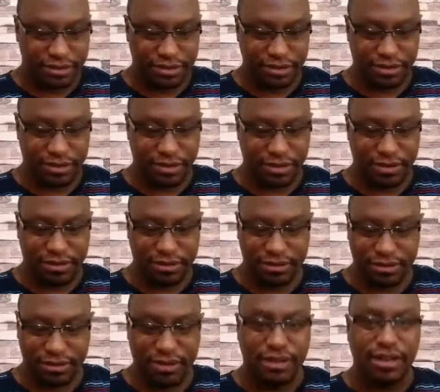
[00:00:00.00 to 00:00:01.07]
So
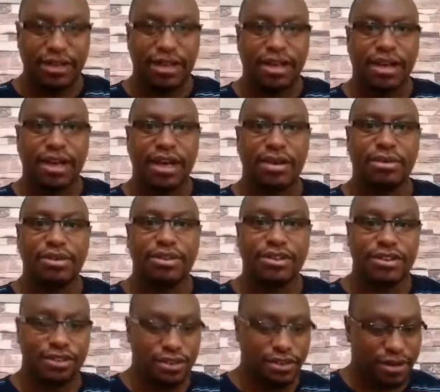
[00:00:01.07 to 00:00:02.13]
I will
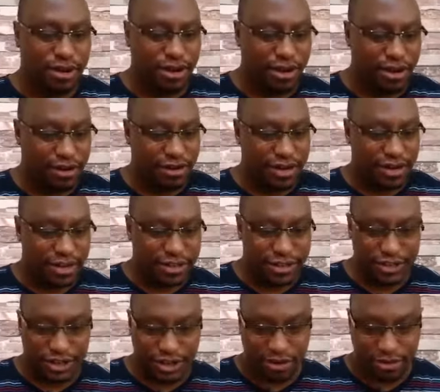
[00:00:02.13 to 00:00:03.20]
just go along and
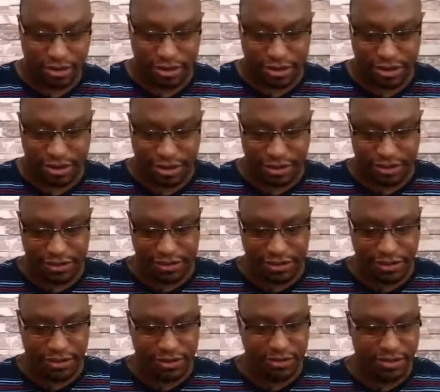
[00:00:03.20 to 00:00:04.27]
share what it is.
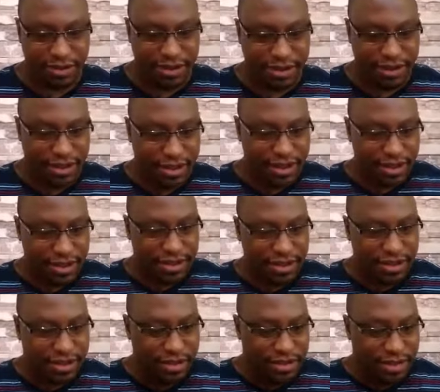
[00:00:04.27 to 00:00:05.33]
So
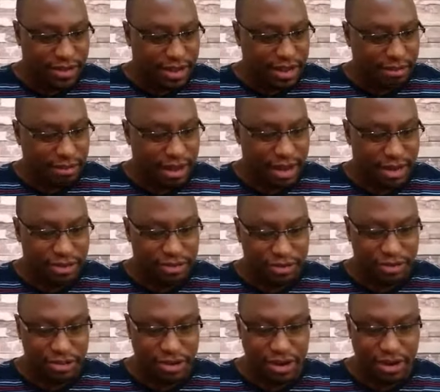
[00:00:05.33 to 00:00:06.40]
glad you
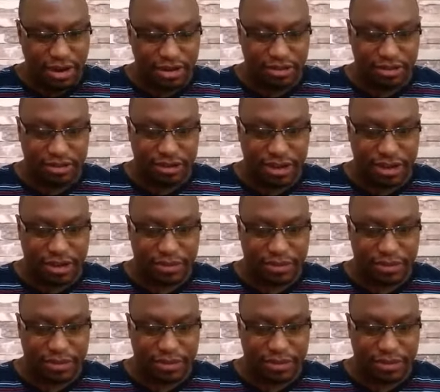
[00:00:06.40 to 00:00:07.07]
could join us today.